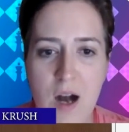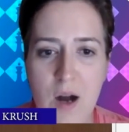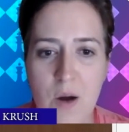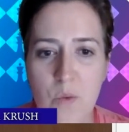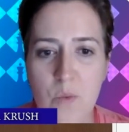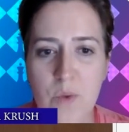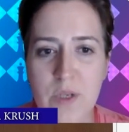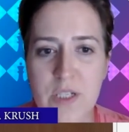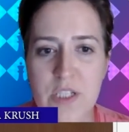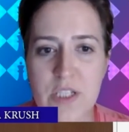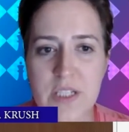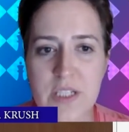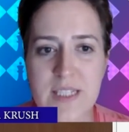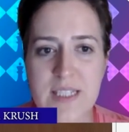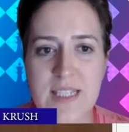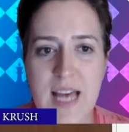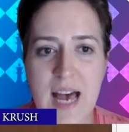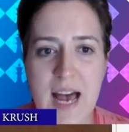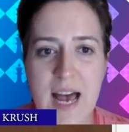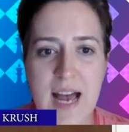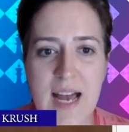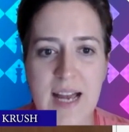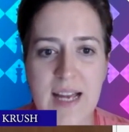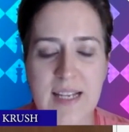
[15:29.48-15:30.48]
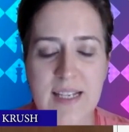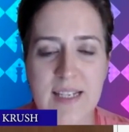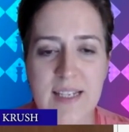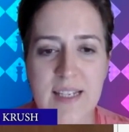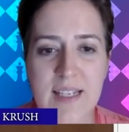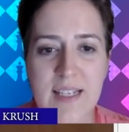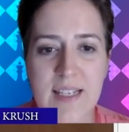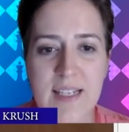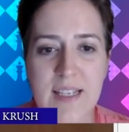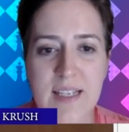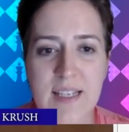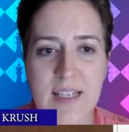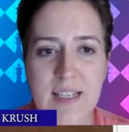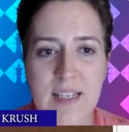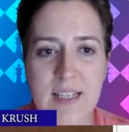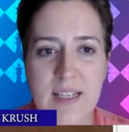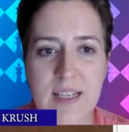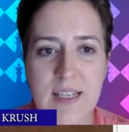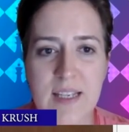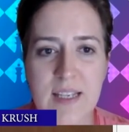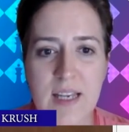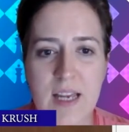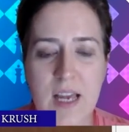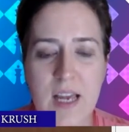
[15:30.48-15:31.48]
which is that,
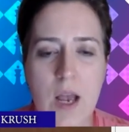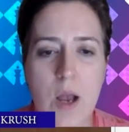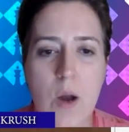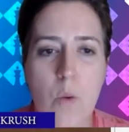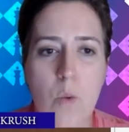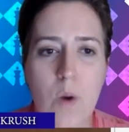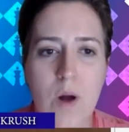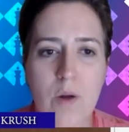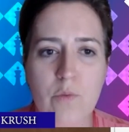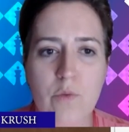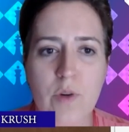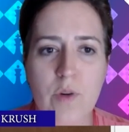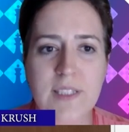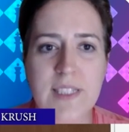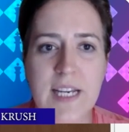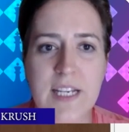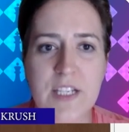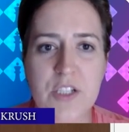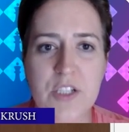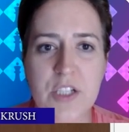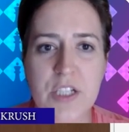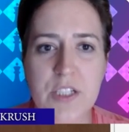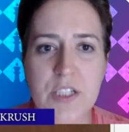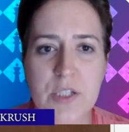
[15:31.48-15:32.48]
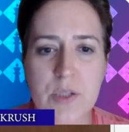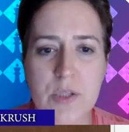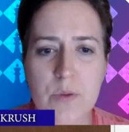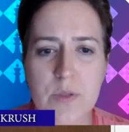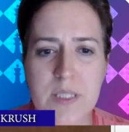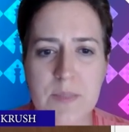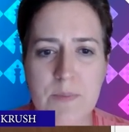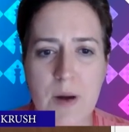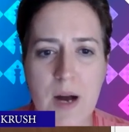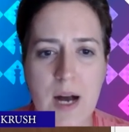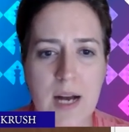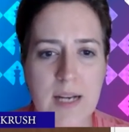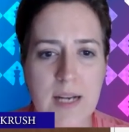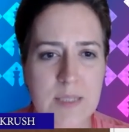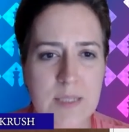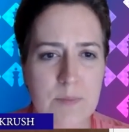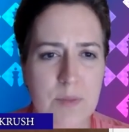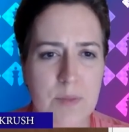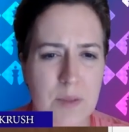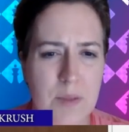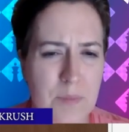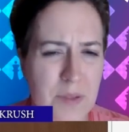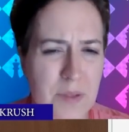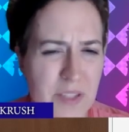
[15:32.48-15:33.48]
well, rook takes G2 is
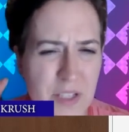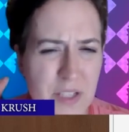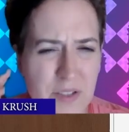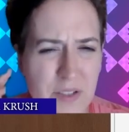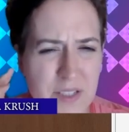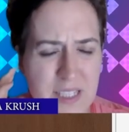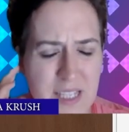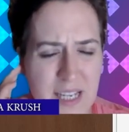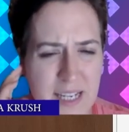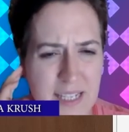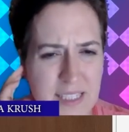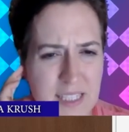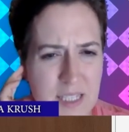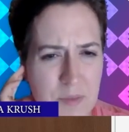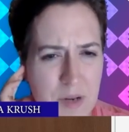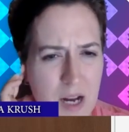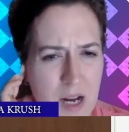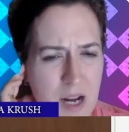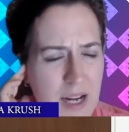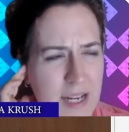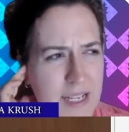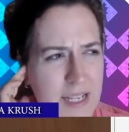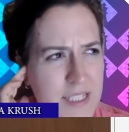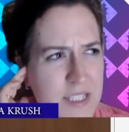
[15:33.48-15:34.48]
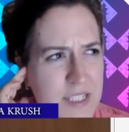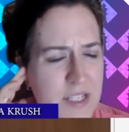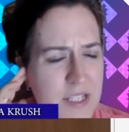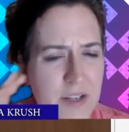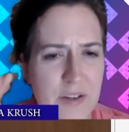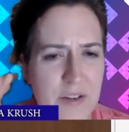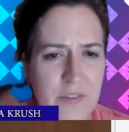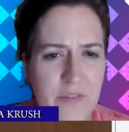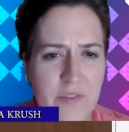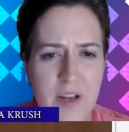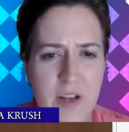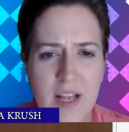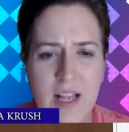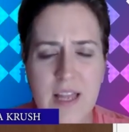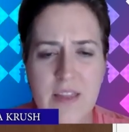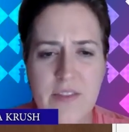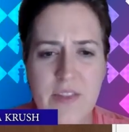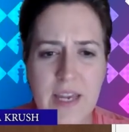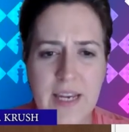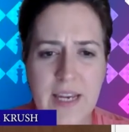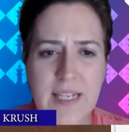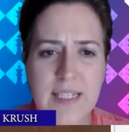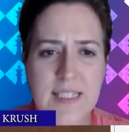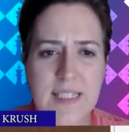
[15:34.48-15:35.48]
possible, but there's like some kind of,
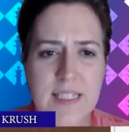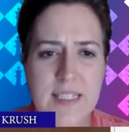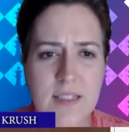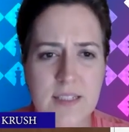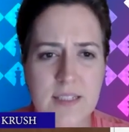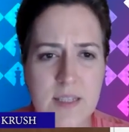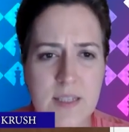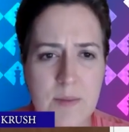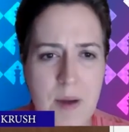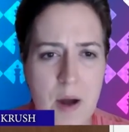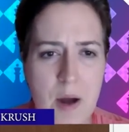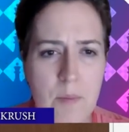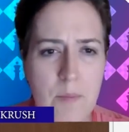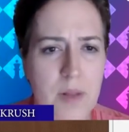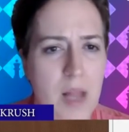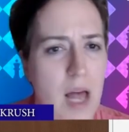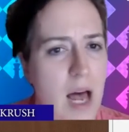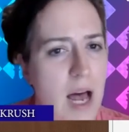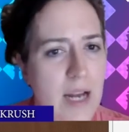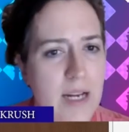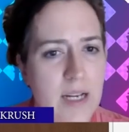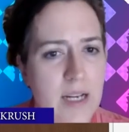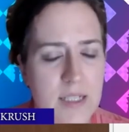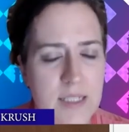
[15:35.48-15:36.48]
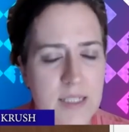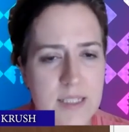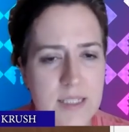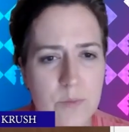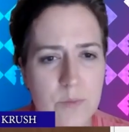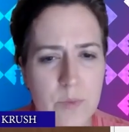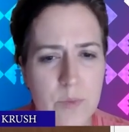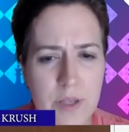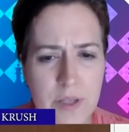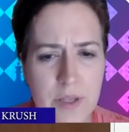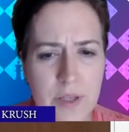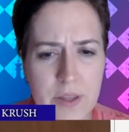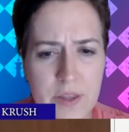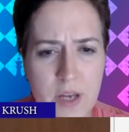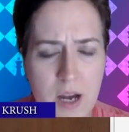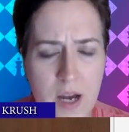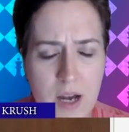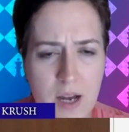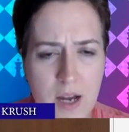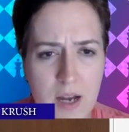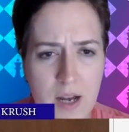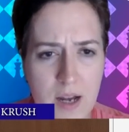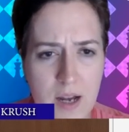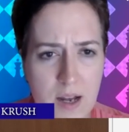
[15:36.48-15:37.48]
they can still somehow block us with
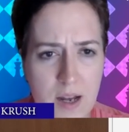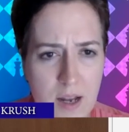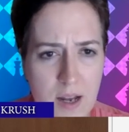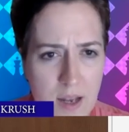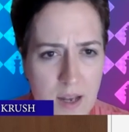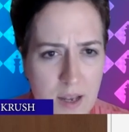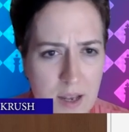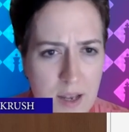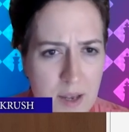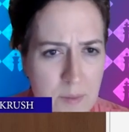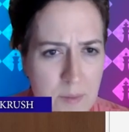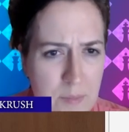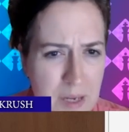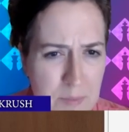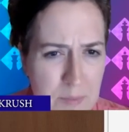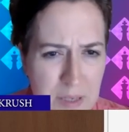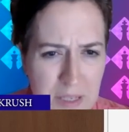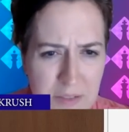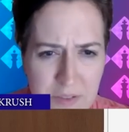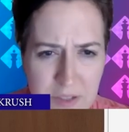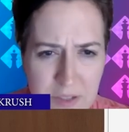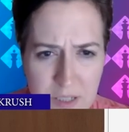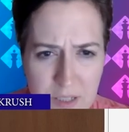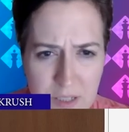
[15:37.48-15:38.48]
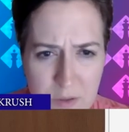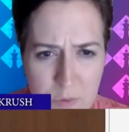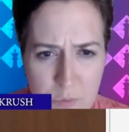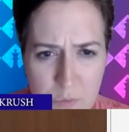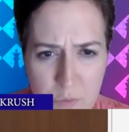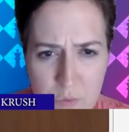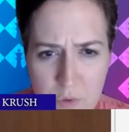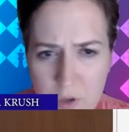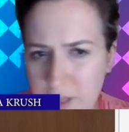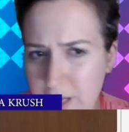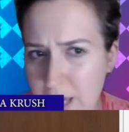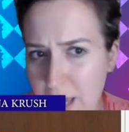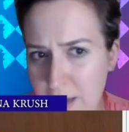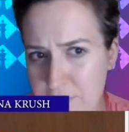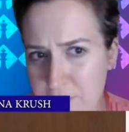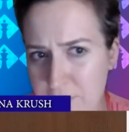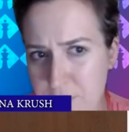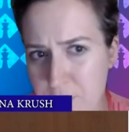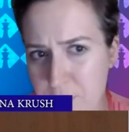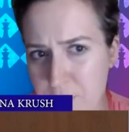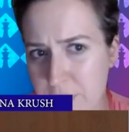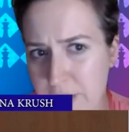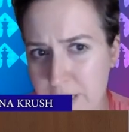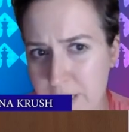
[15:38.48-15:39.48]
maybe even rook
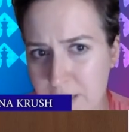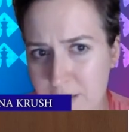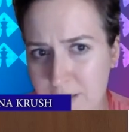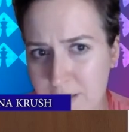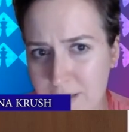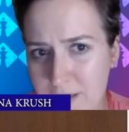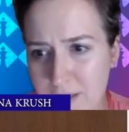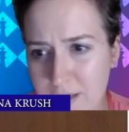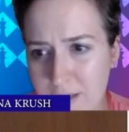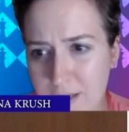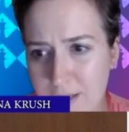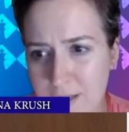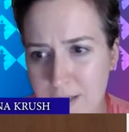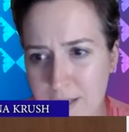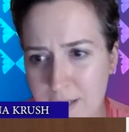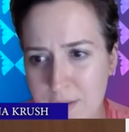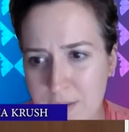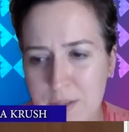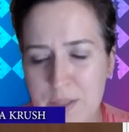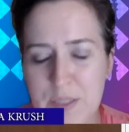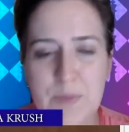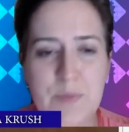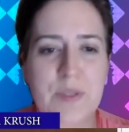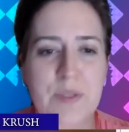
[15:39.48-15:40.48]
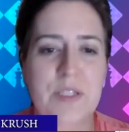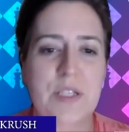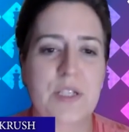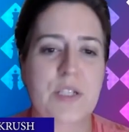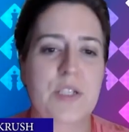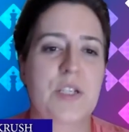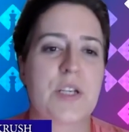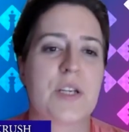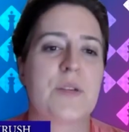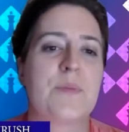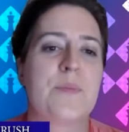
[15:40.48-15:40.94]
F3 in this position.